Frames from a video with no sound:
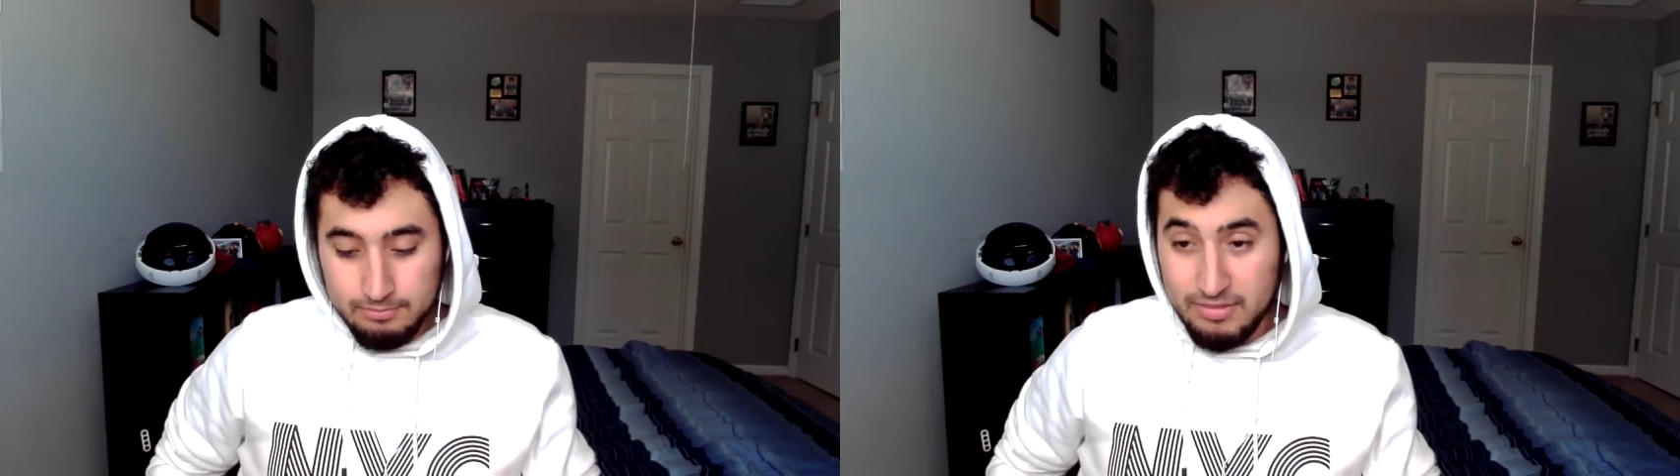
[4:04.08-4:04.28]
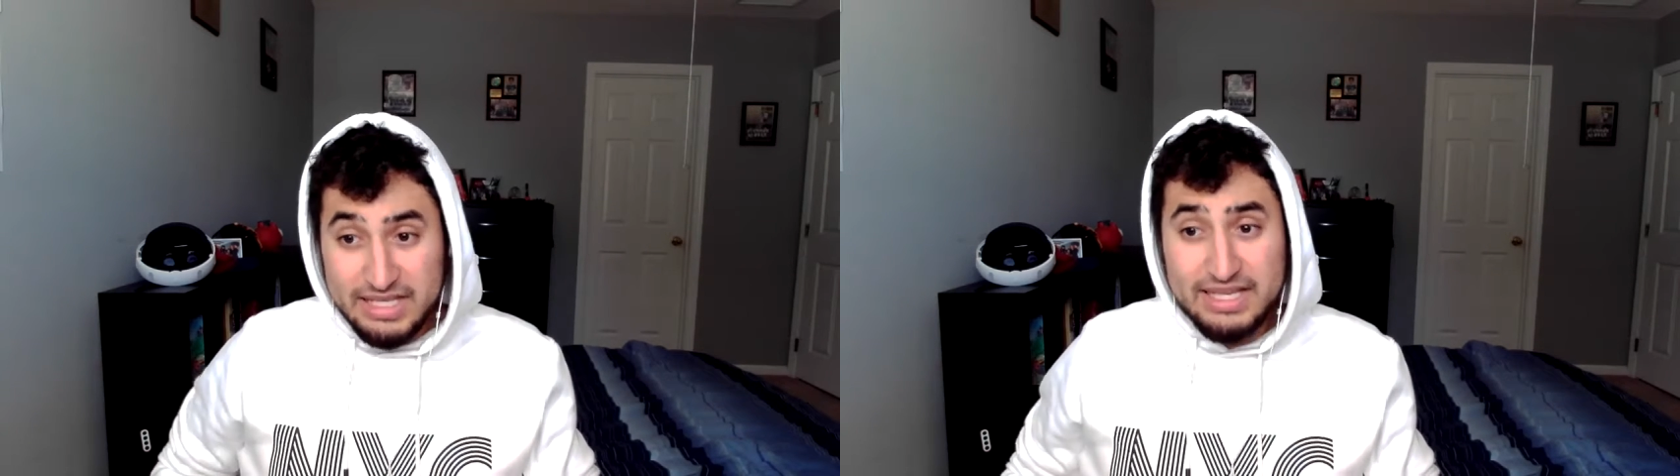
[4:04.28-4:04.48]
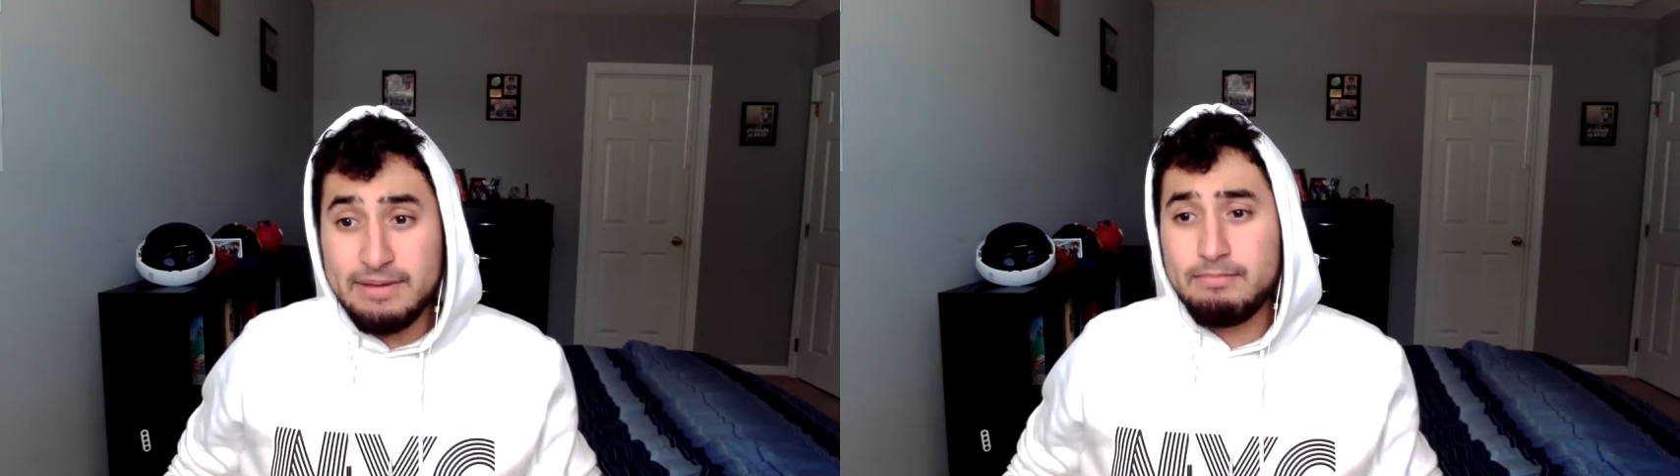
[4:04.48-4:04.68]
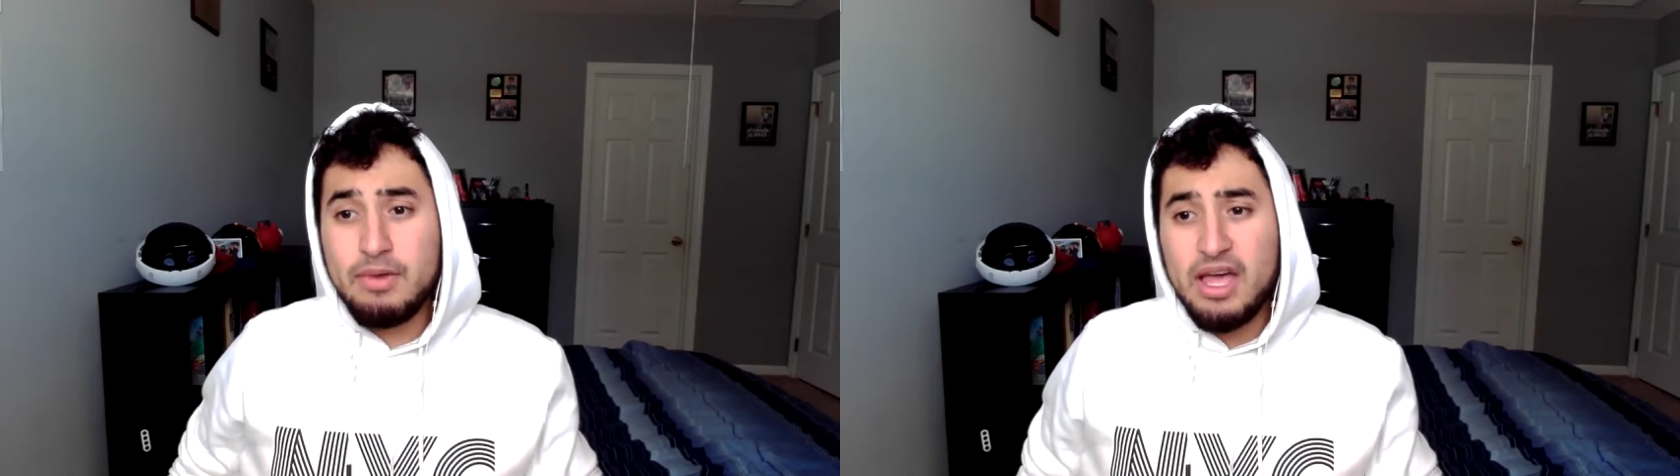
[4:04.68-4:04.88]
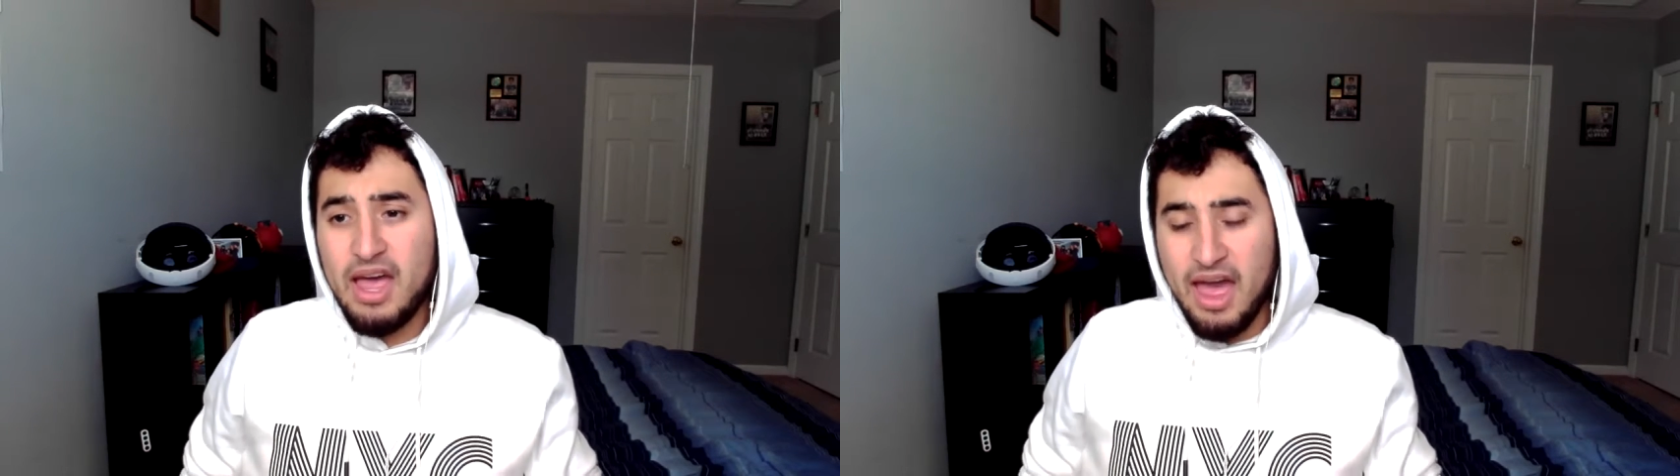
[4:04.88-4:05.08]
That's it.
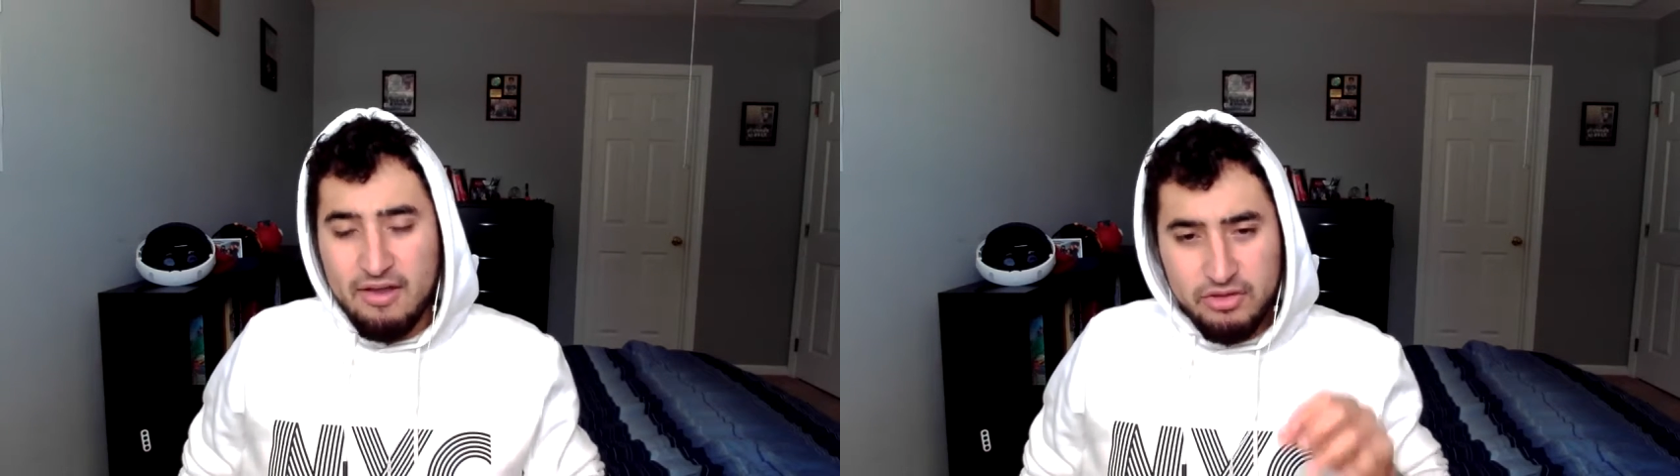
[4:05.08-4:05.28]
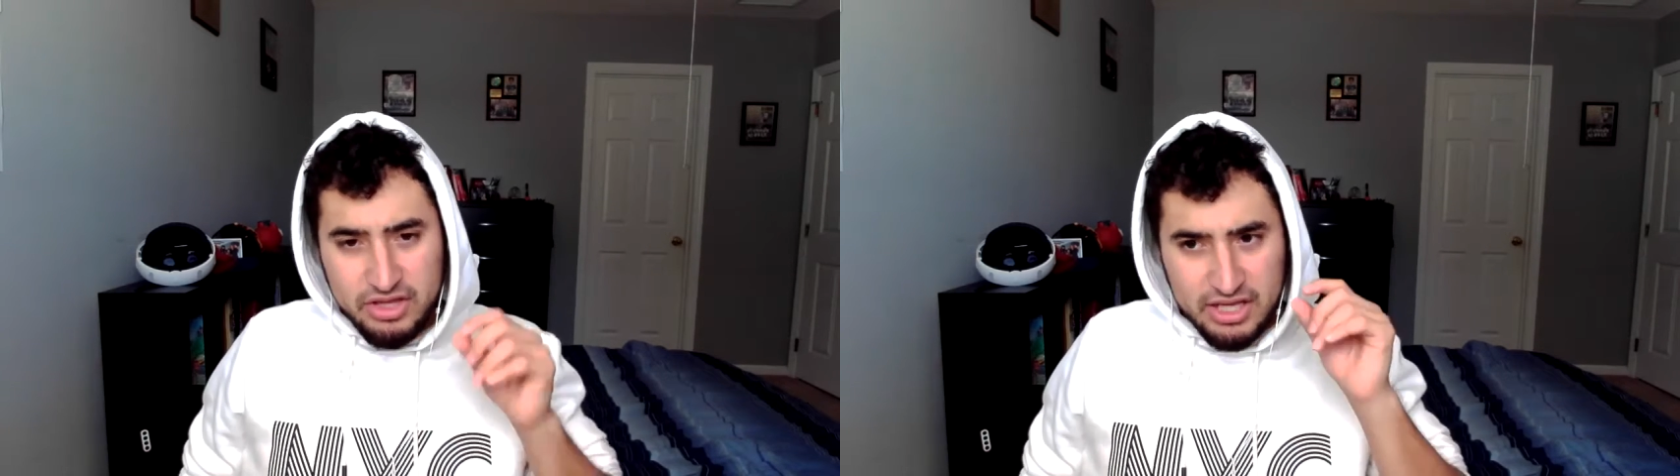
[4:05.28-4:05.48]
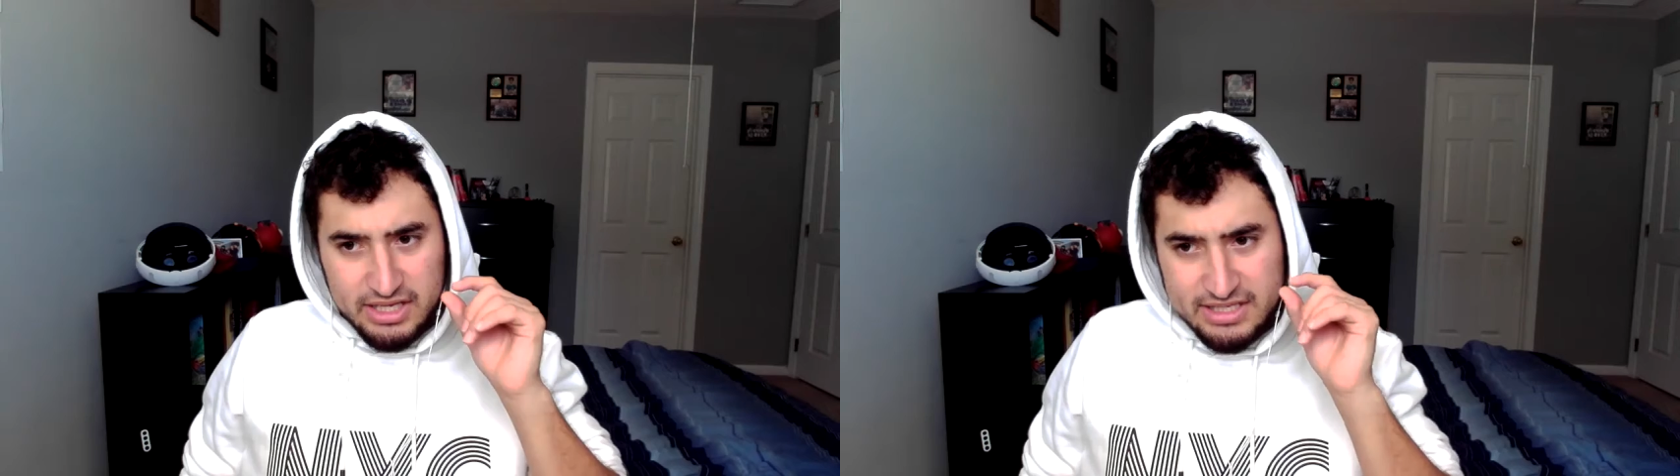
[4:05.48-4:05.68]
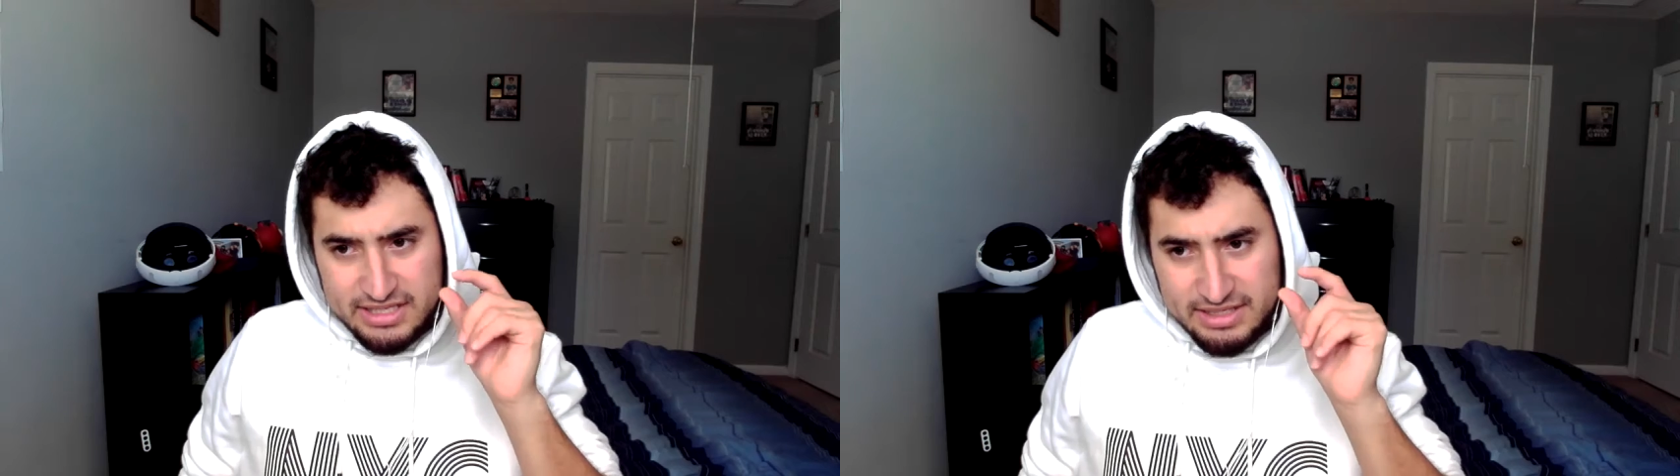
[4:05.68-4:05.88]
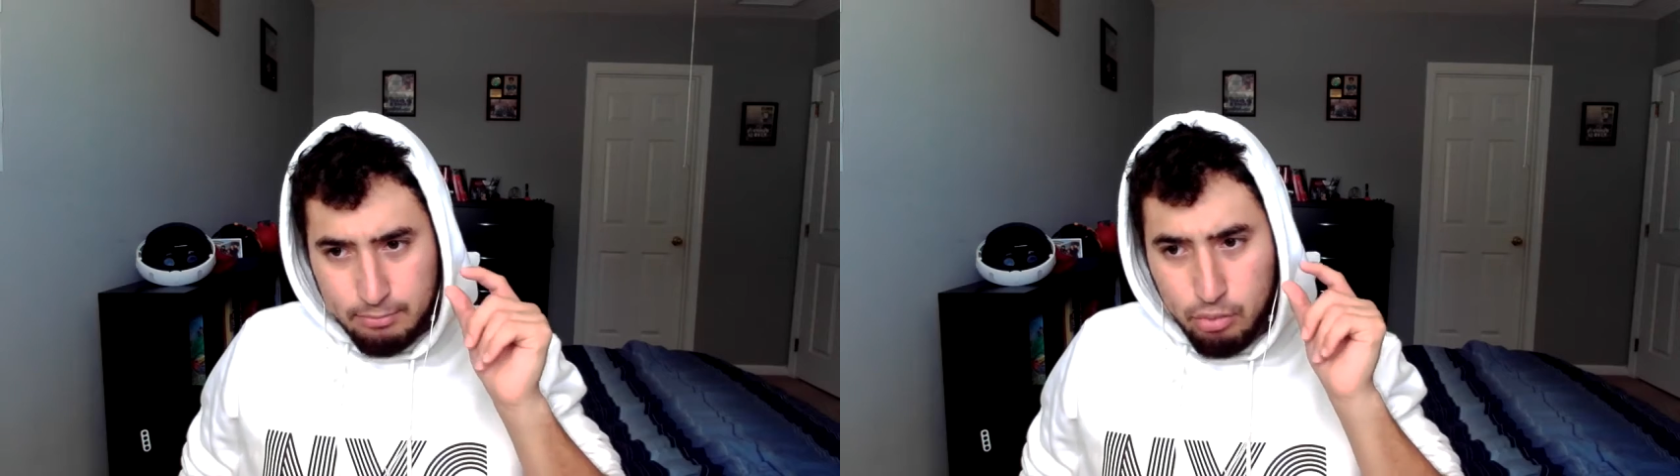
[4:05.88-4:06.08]
Everything is as
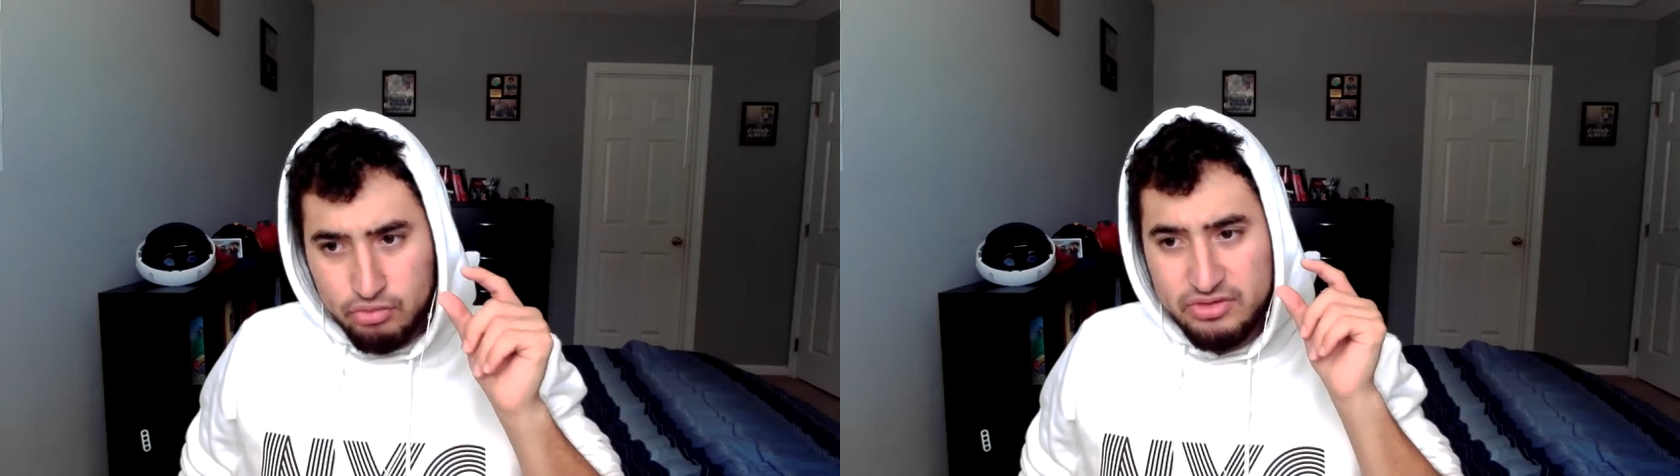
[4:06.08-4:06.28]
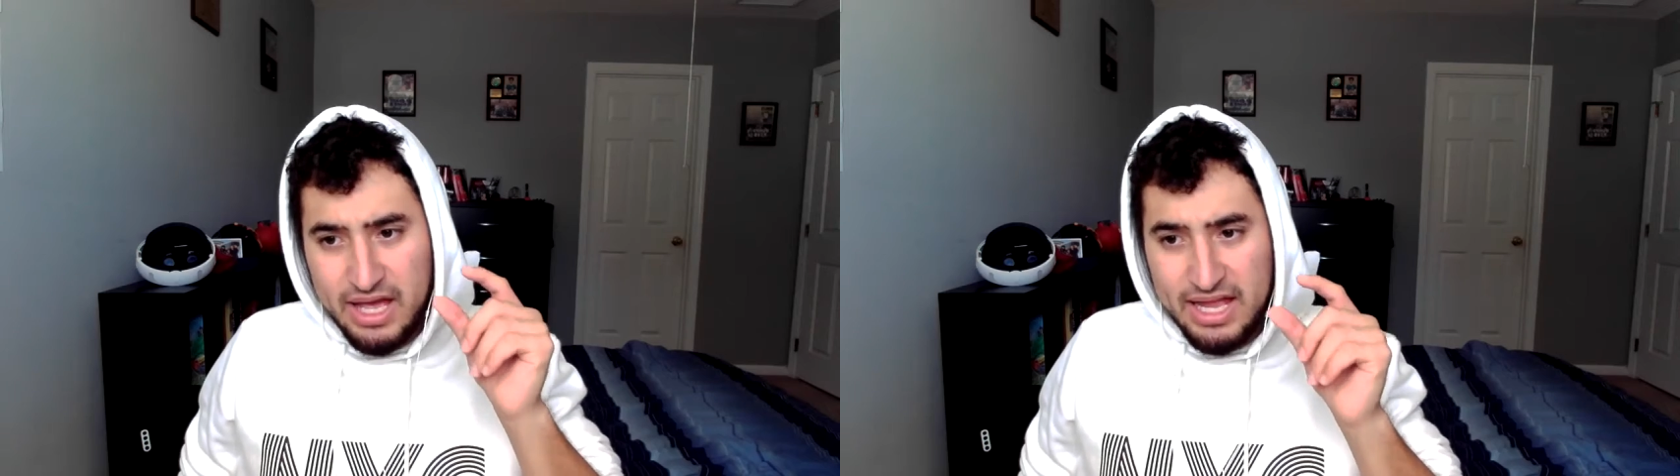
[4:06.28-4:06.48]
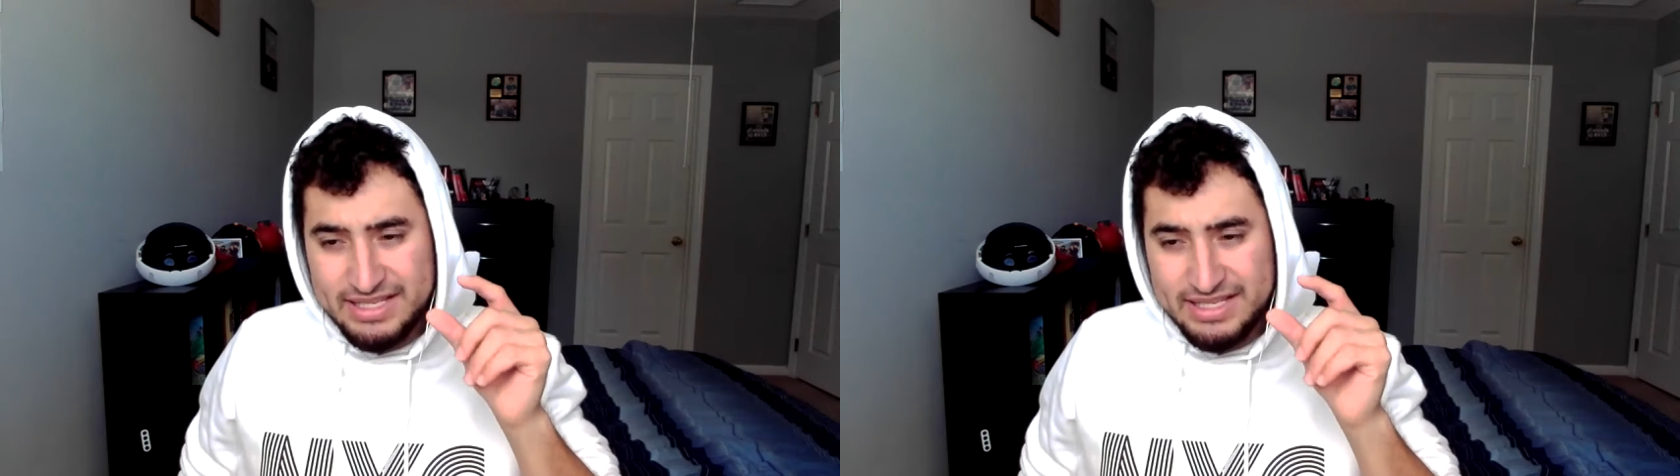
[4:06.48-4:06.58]
simple as that.